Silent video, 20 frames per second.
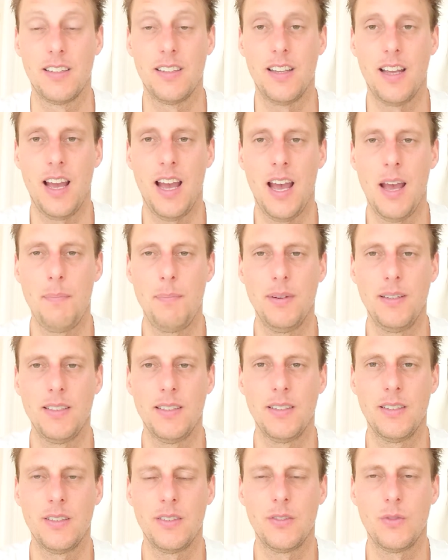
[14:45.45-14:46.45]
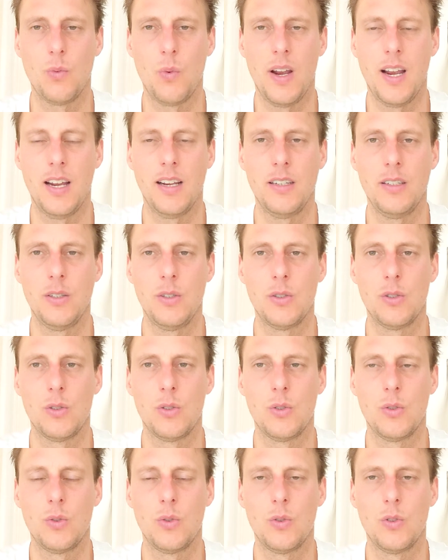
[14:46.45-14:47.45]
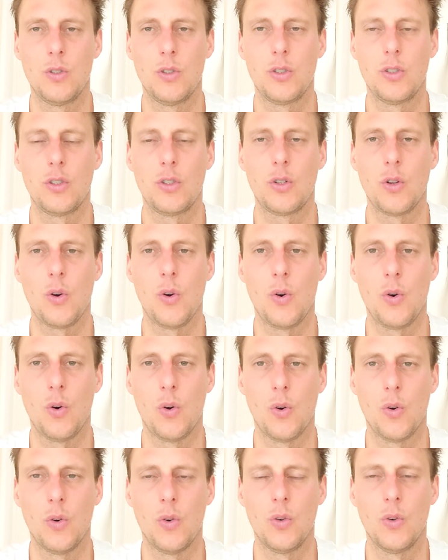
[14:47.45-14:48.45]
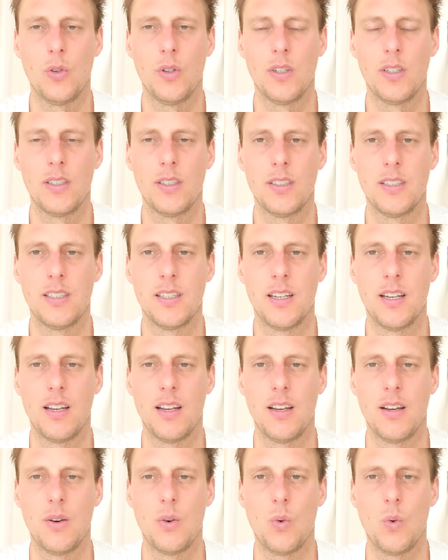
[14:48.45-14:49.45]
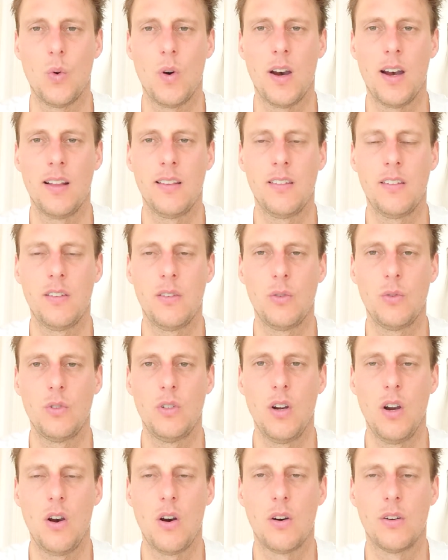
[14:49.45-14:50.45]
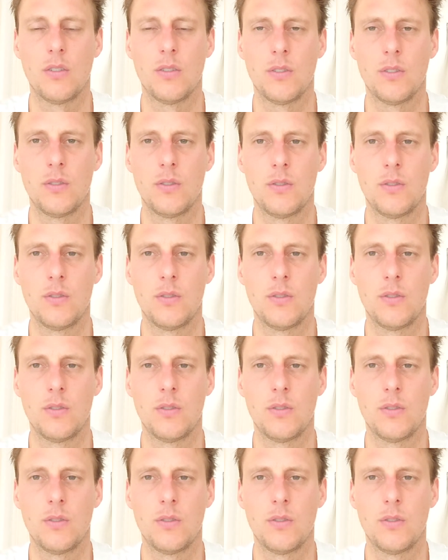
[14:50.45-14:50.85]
the happiness where your soul wants to go.